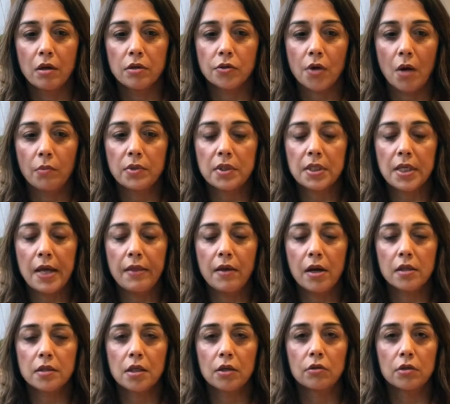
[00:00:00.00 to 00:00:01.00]
So I would say
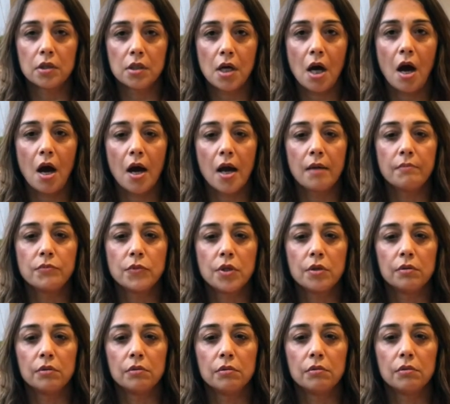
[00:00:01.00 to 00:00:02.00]
that it's a good time
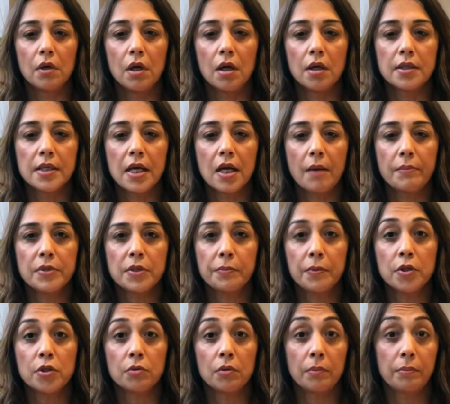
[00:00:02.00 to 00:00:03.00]
to take up
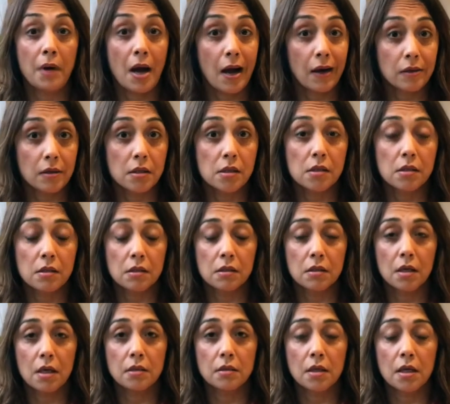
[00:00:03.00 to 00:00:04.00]
spiritual practice,
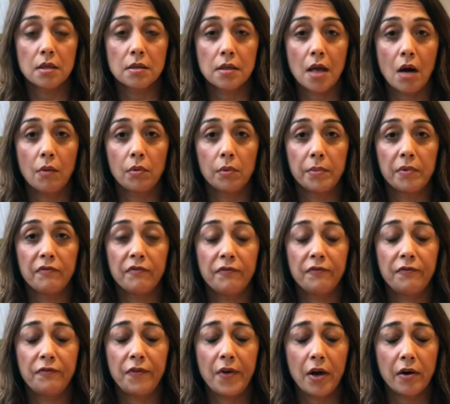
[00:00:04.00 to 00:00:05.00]
as that will be
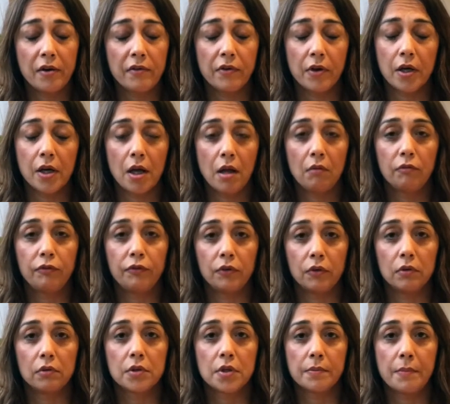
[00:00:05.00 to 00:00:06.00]
very, very
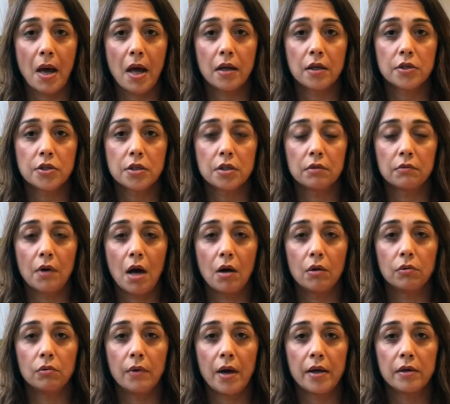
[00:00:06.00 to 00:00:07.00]
helpful to manage the
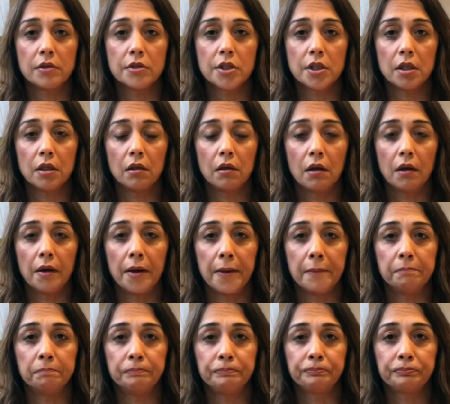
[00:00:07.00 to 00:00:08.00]
Rahu energy
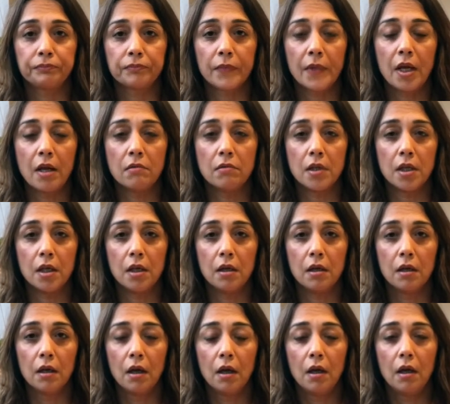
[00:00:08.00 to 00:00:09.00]
in
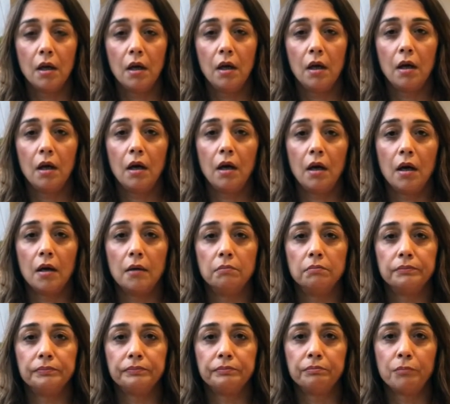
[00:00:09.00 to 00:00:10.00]
the
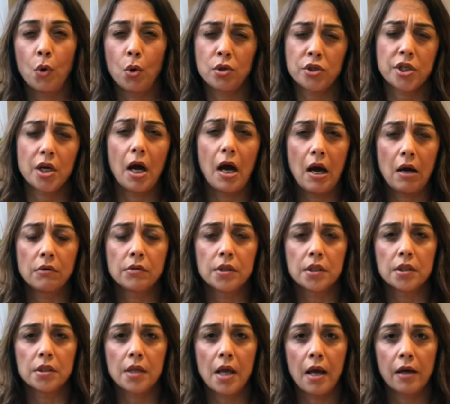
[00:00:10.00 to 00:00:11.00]
moksha
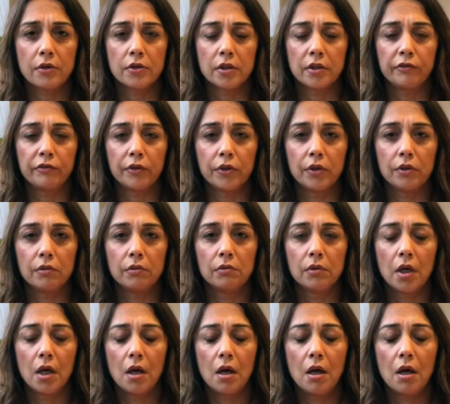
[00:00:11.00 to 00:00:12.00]
houses, actually, for you.